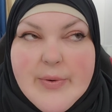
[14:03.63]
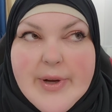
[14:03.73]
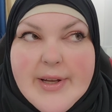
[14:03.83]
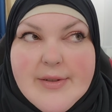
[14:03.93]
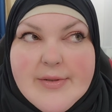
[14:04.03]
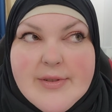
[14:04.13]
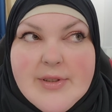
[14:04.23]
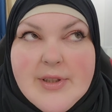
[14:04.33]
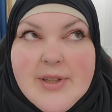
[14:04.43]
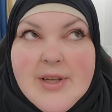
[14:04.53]
no way.
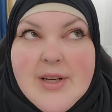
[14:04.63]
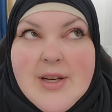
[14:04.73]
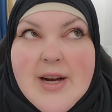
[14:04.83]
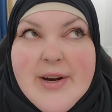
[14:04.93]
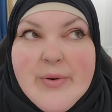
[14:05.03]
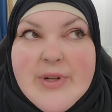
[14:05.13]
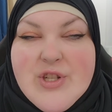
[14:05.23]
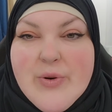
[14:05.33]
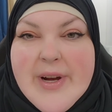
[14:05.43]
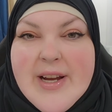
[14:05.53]
I don't
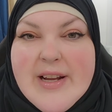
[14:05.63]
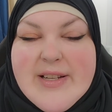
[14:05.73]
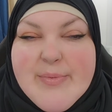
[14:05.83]
enjoy it.